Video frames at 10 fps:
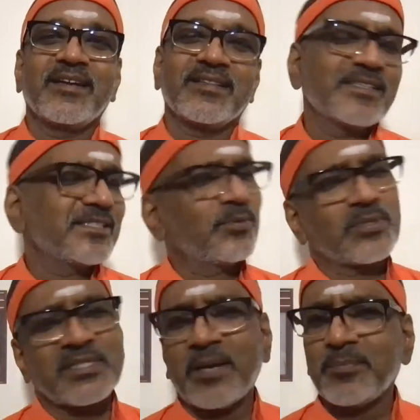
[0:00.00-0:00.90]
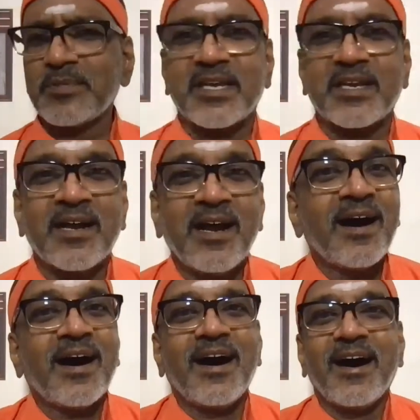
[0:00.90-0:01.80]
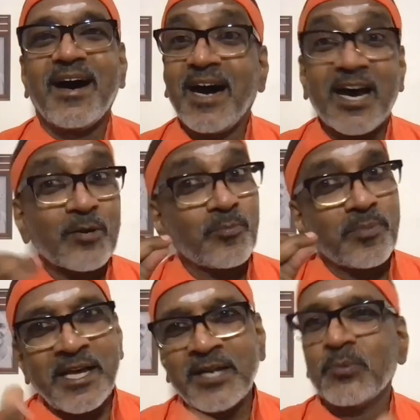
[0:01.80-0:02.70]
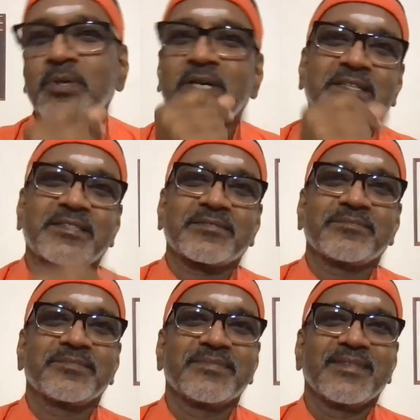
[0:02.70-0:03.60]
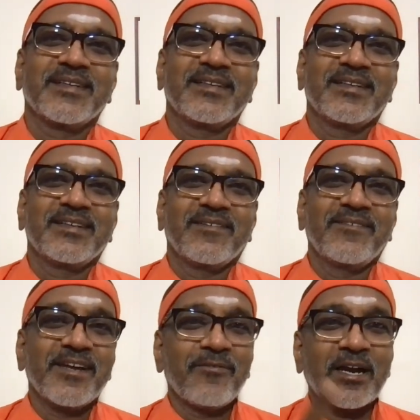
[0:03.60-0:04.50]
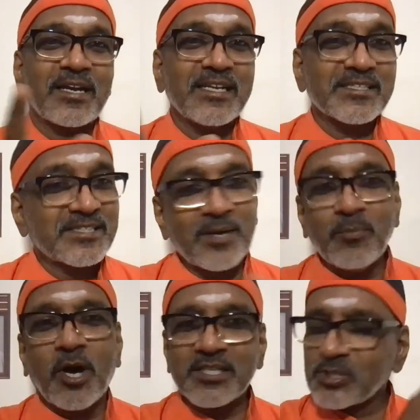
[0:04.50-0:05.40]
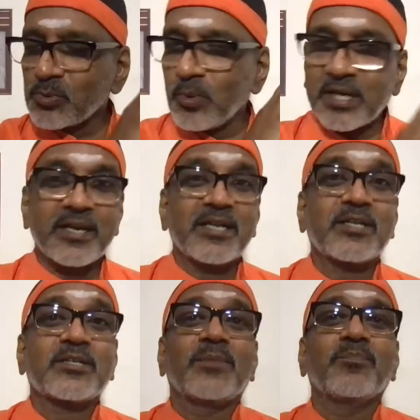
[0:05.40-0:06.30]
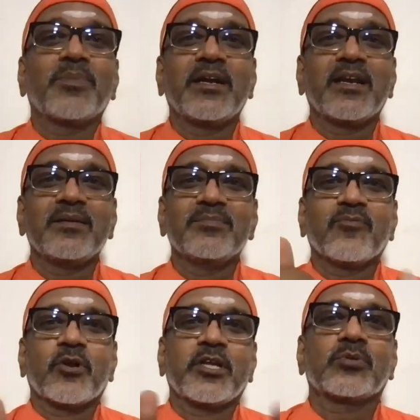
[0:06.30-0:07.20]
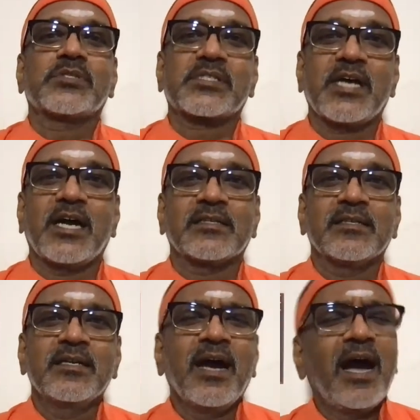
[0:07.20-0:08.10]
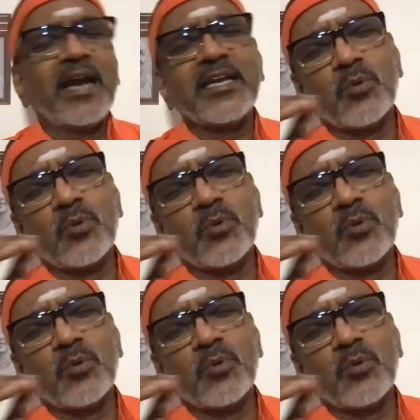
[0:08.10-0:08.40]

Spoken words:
hearing this, he was happy, saying, ah, our plan worked. We have at least demolished one guy completely before he could start. And